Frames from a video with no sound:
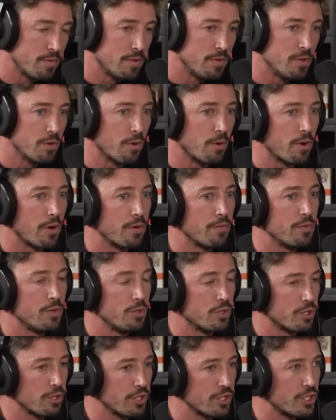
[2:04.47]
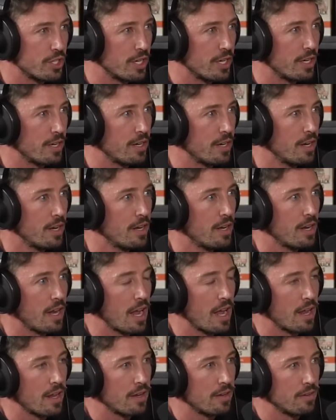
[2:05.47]
your nutrition
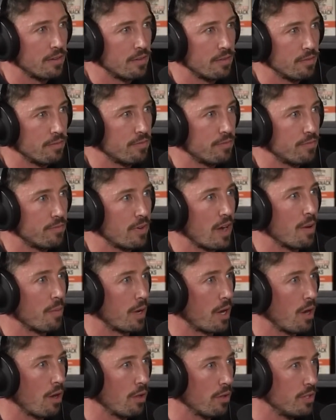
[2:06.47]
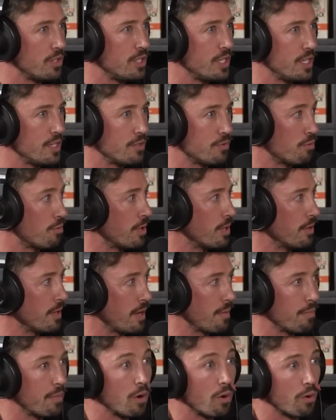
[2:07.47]
and pharmacology is really
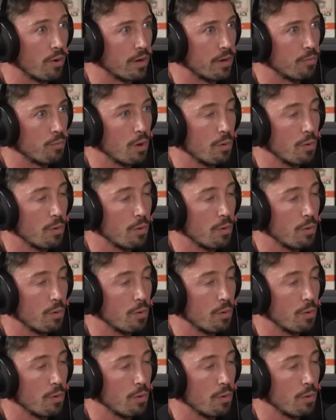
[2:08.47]
important.